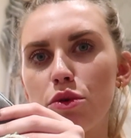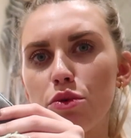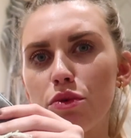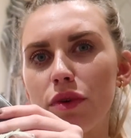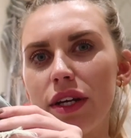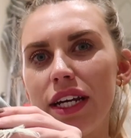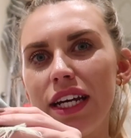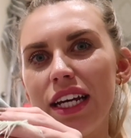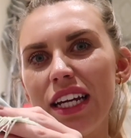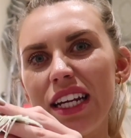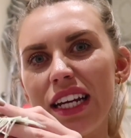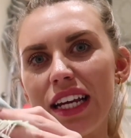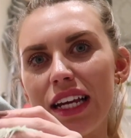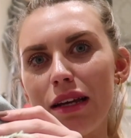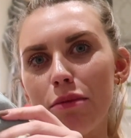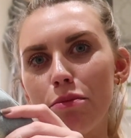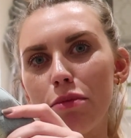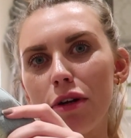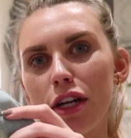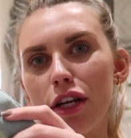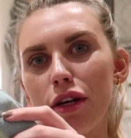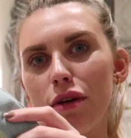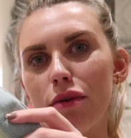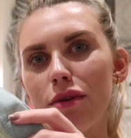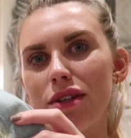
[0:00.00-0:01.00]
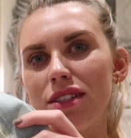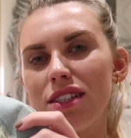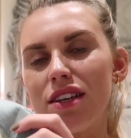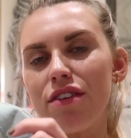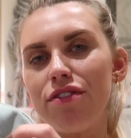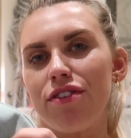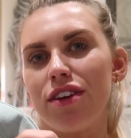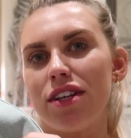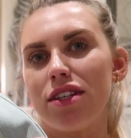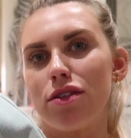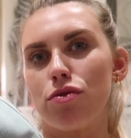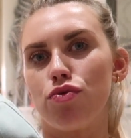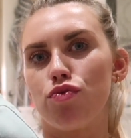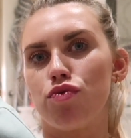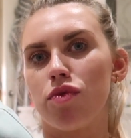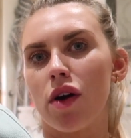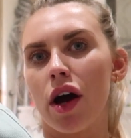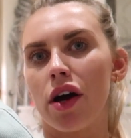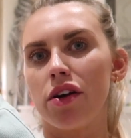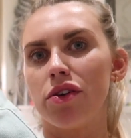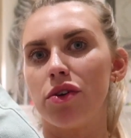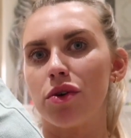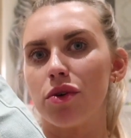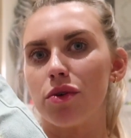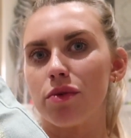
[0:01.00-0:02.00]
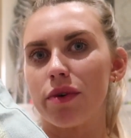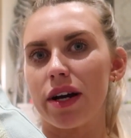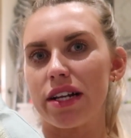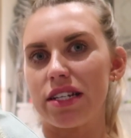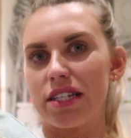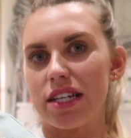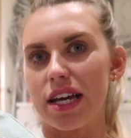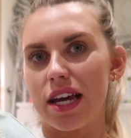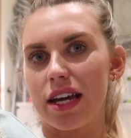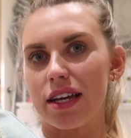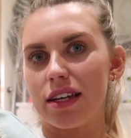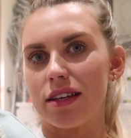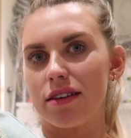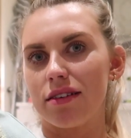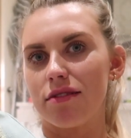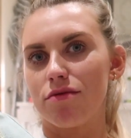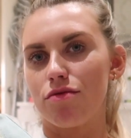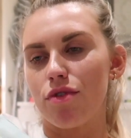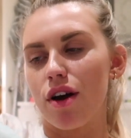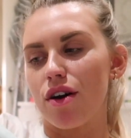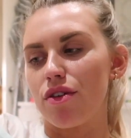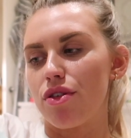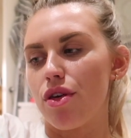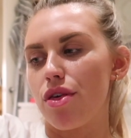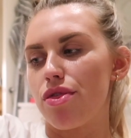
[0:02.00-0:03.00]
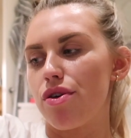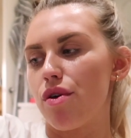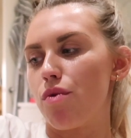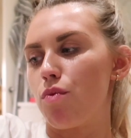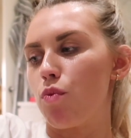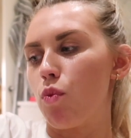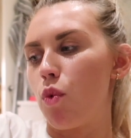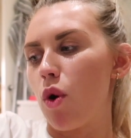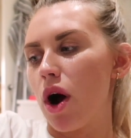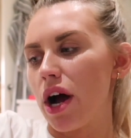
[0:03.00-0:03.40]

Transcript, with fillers: greeny blue as if it's run already rather than